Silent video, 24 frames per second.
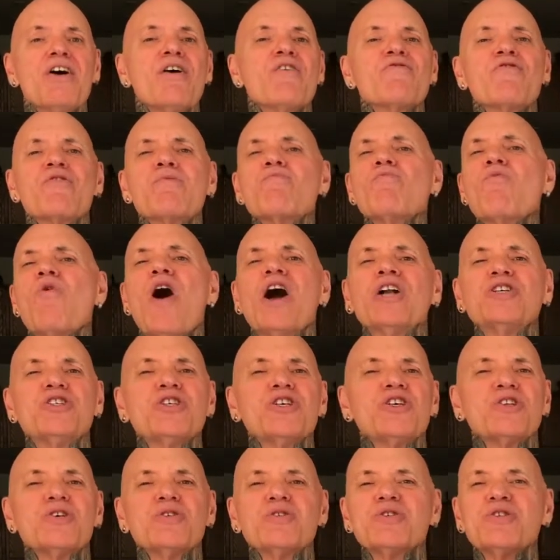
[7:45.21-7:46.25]
from
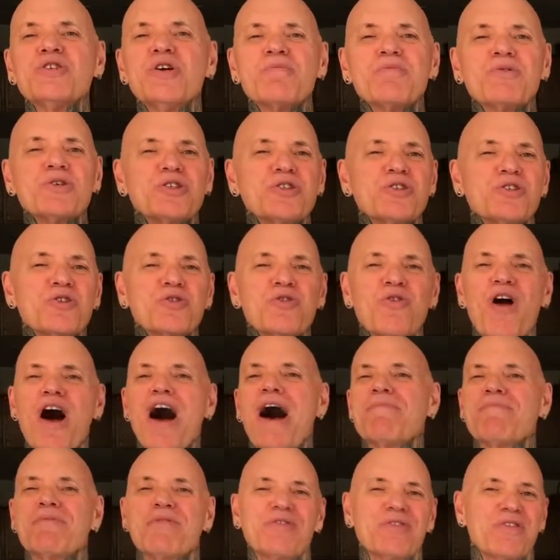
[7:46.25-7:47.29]
watching those numbers
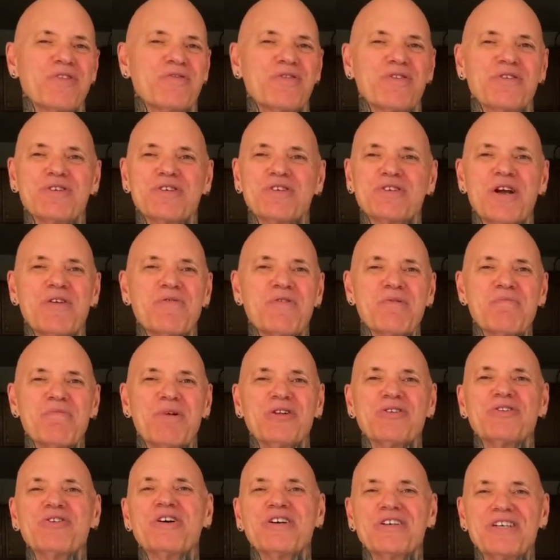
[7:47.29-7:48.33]
drop over the first several
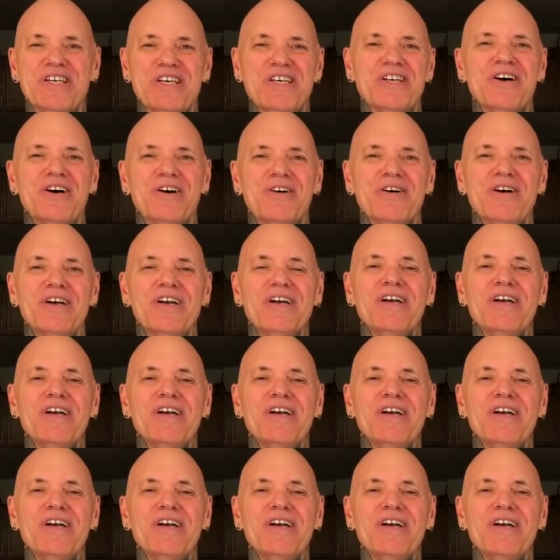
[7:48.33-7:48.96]
months on keto.